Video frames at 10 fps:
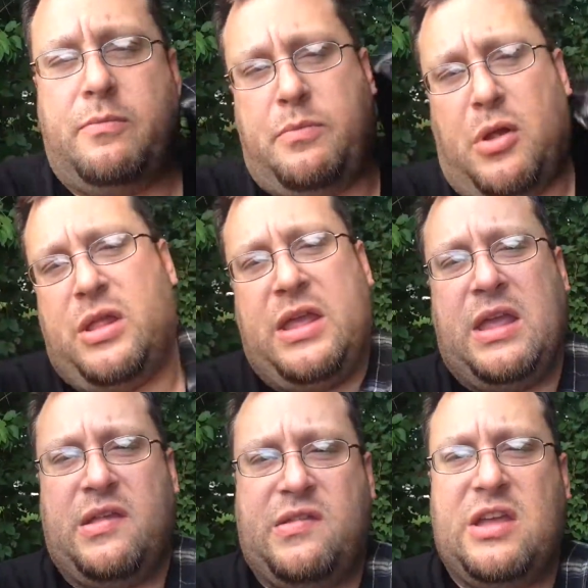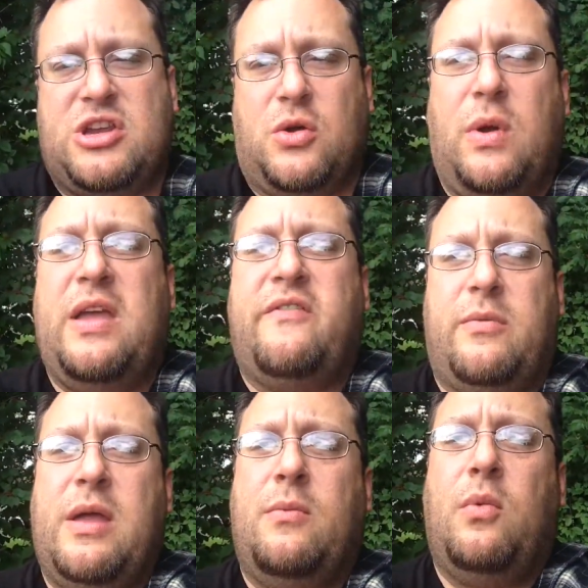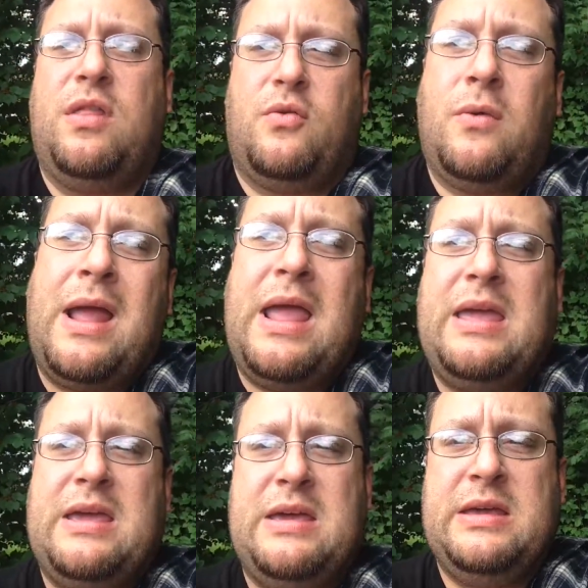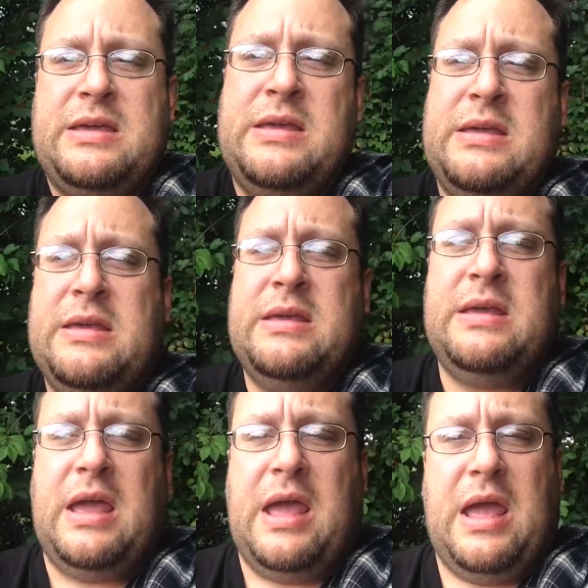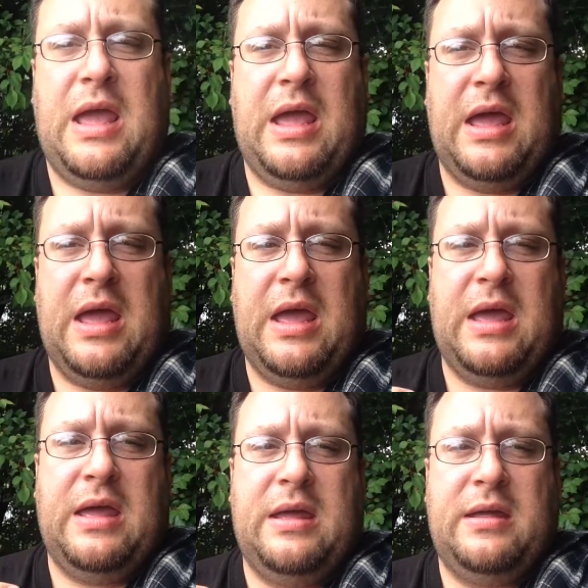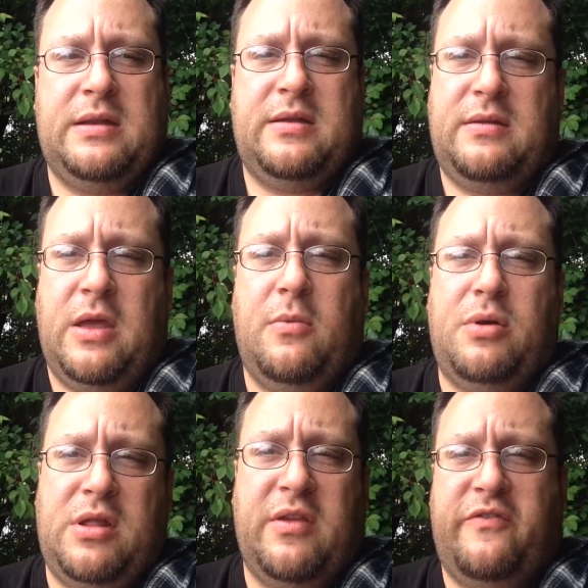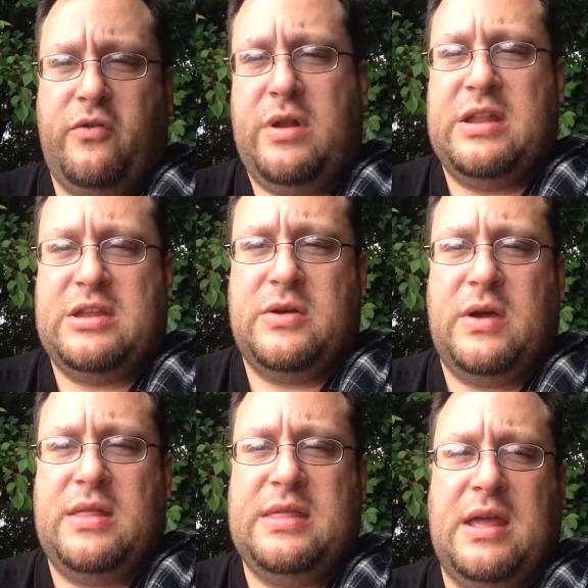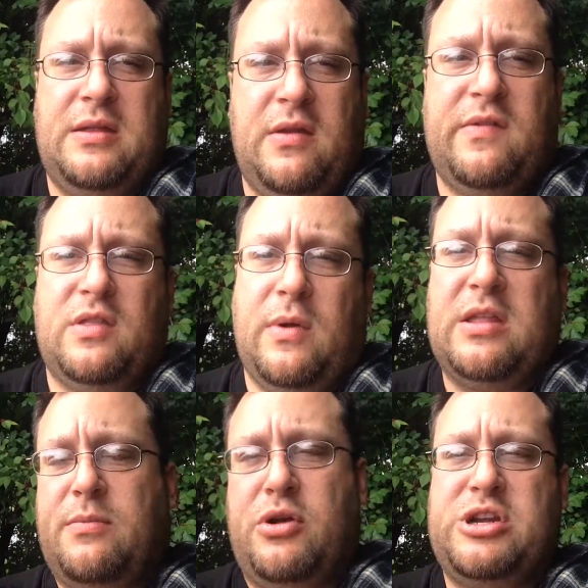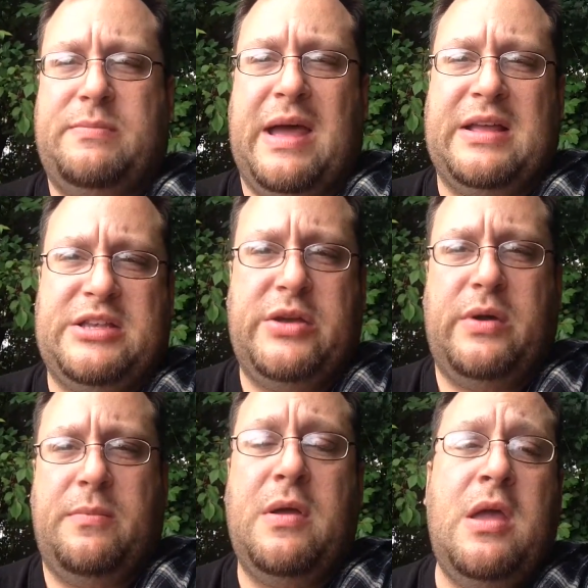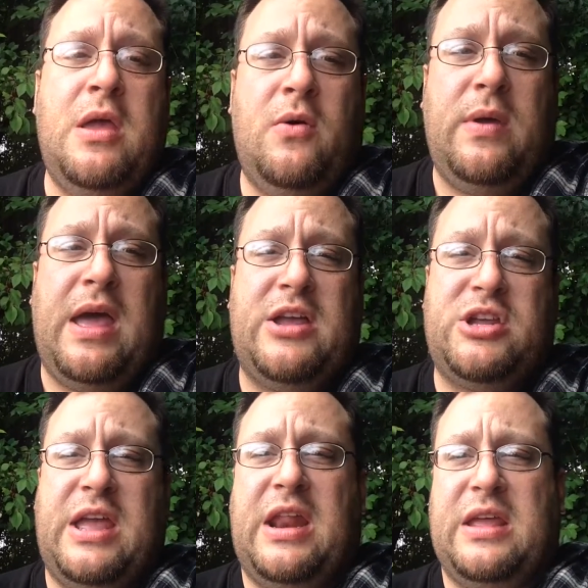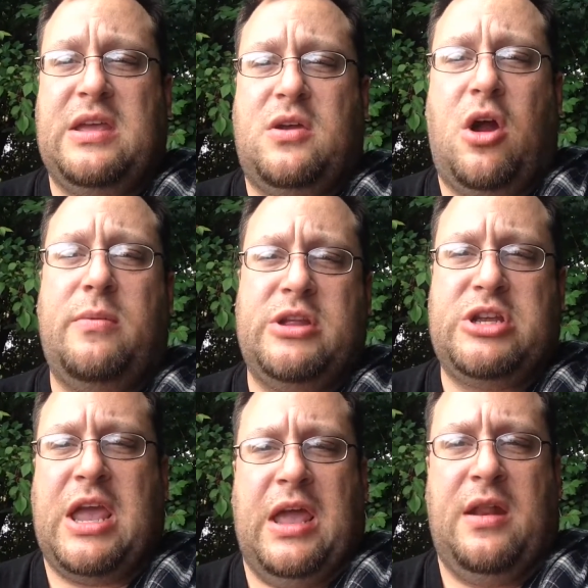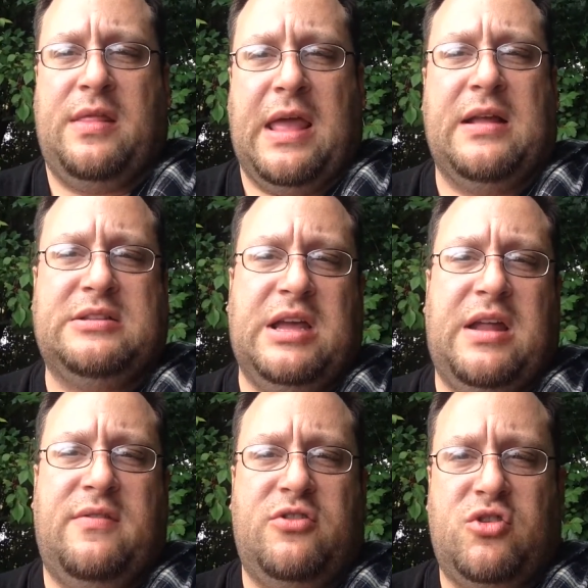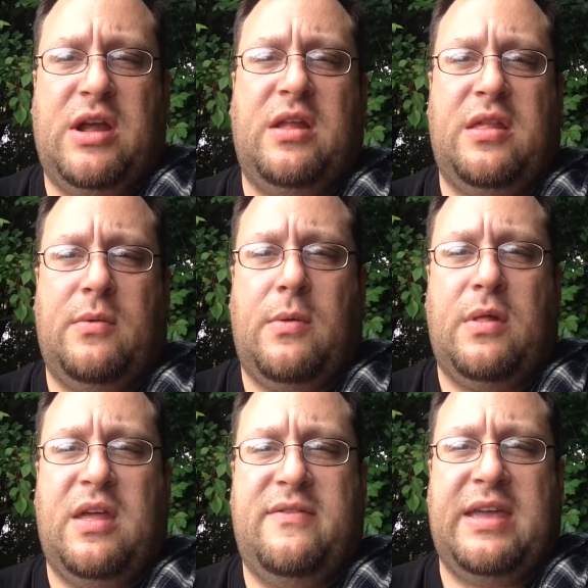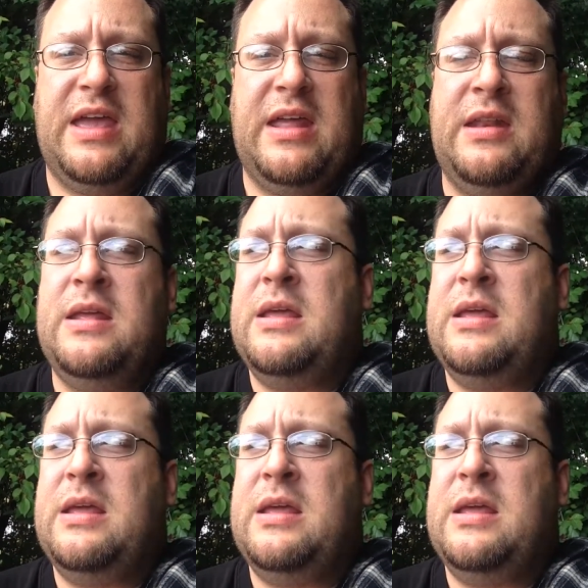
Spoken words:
Pulling his dish away from him with a rake and, putting the food into it and then using the rake to push it back to him. We actually had a garbage can on the outside of the trailer that we were living in